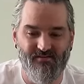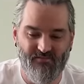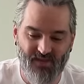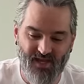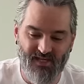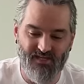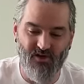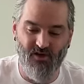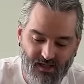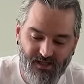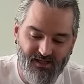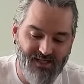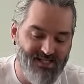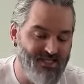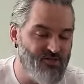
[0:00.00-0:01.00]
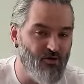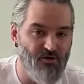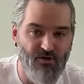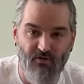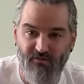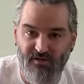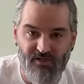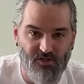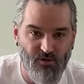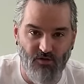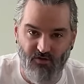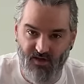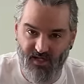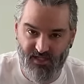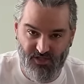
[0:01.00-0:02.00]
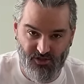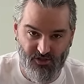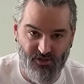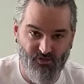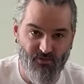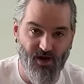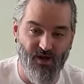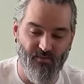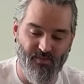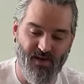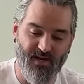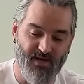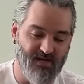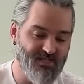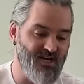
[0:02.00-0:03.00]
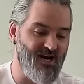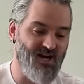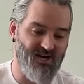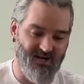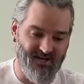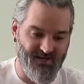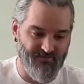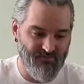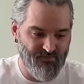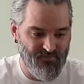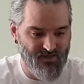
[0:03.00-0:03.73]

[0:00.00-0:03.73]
that he's got. This has got nothing to do with it. This is just Graham being a darling.